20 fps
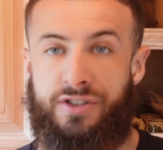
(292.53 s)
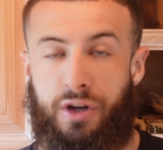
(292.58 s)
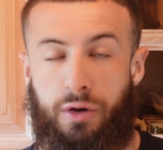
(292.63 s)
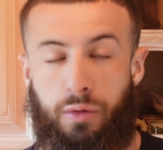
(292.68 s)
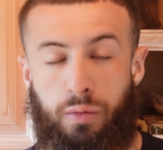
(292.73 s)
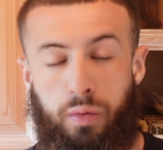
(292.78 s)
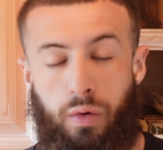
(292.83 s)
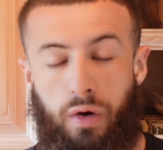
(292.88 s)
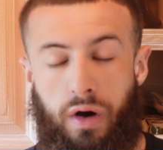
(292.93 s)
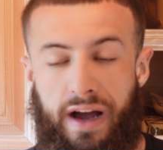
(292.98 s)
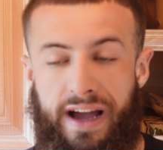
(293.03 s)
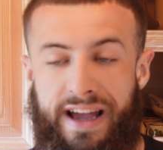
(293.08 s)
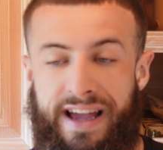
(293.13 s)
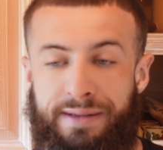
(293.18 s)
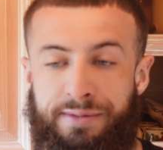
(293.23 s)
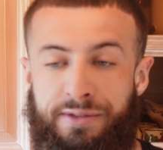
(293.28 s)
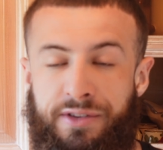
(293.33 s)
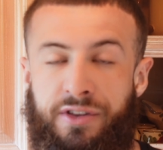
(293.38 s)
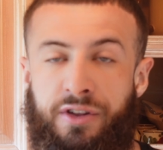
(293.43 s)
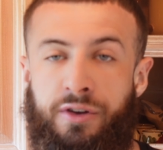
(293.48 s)
So what I
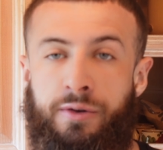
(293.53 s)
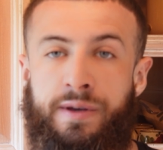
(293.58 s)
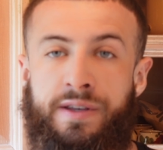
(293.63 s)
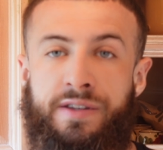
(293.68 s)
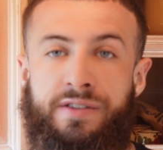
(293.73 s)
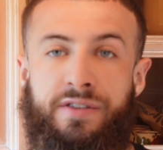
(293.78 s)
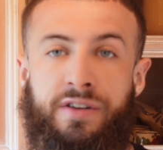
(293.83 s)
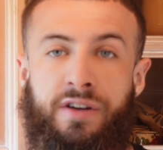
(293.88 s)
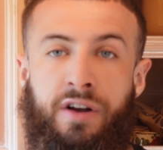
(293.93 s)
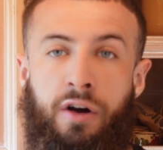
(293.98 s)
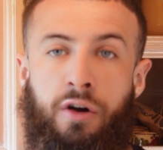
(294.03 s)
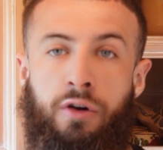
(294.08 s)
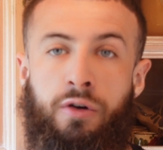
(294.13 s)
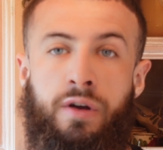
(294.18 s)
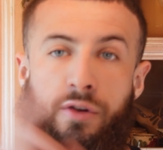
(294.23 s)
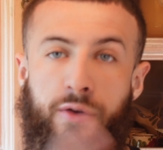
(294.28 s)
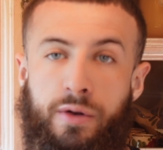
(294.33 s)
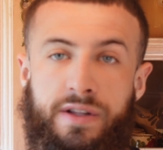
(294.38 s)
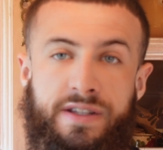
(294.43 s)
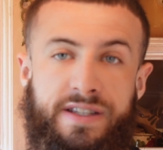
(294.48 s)
aim to do is to
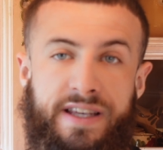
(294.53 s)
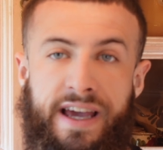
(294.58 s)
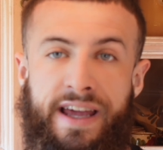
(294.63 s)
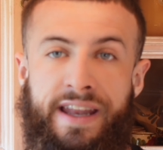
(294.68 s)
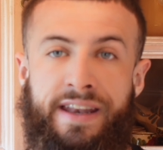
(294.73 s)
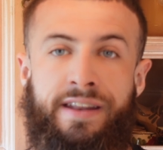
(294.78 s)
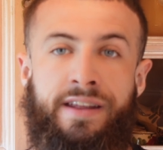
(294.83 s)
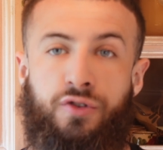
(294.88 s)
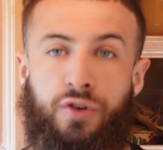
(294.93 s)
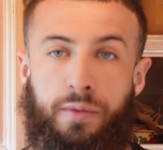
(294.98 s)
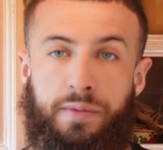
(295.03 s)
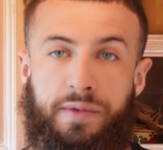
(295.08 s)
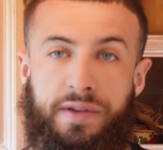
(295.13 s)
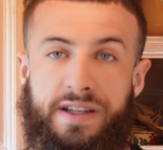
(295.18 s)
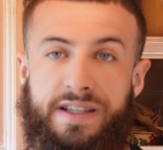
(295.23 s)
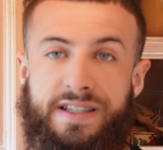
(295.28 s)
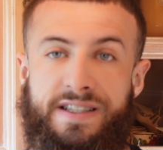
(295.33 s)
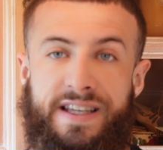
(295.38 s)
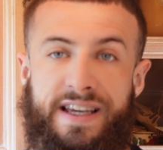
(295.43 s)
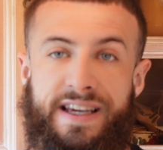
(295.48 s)
do the 10, drop to
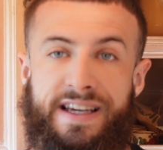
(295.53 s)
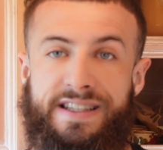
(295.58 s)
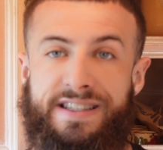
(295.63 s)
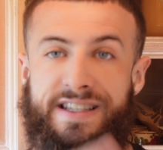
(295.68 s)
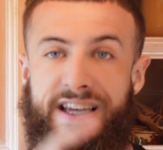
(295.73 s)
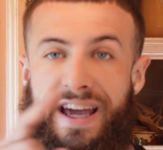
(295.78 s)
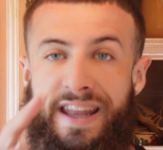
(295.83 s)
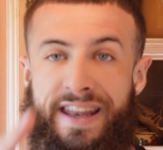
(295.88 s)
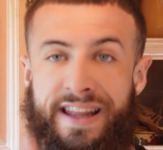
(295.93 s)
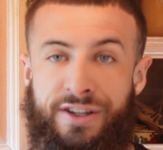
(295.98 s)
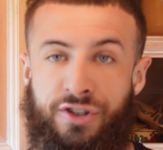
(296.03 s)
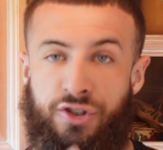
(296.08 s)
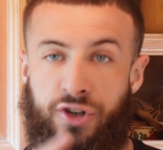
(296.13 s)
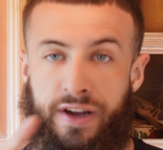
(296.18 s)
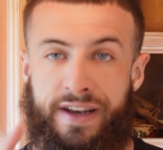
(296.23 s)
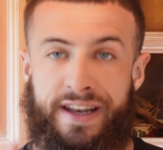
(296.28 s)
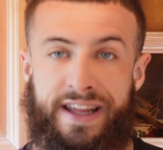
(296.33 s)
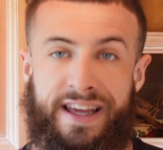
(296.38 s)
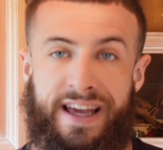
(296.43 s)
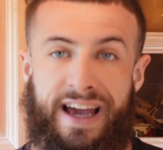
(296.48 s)
the 6, and then
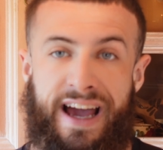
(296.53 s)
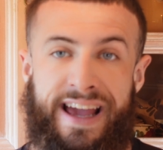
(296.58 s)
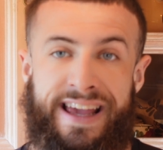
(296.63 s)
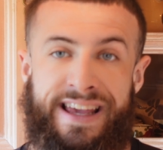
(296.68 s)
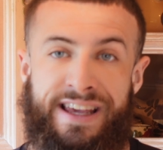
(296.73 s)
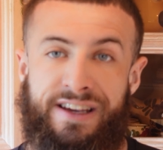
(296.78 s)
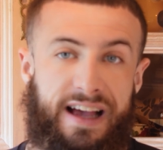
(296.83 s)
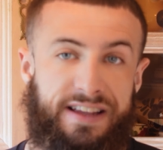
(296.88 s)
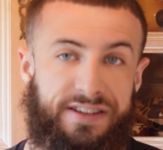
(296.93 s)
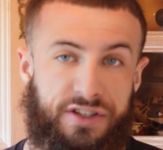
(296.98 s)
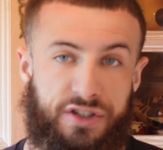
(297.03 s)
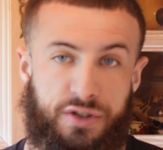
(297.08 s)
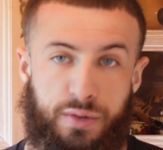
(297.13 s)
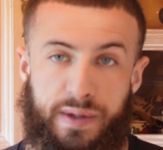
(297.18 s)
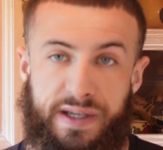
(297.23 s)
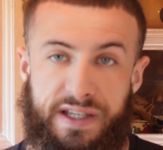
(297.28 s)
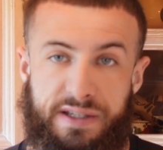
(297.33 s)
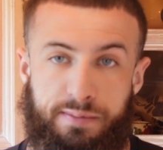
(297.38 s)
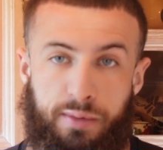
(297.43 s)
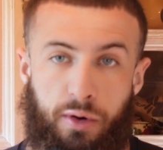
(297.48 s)
try and hit 8 as a
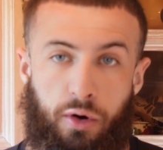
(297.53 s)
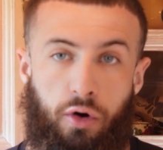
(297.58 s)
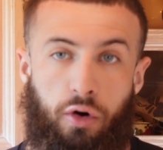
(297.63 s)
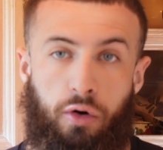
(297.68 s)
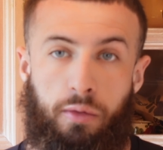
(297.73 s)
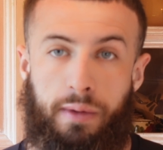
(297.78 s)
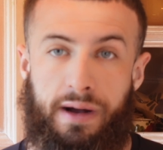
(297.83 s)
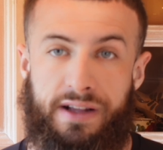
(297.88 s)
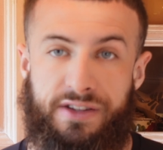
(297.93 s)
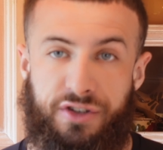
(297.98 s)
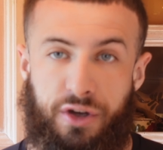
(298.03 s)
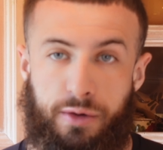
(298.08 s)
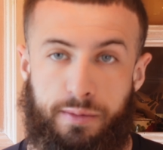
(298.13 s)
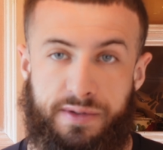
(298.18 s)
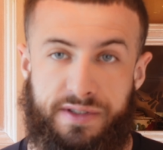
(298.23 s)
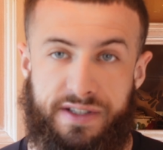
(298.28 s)
sweet spot on my top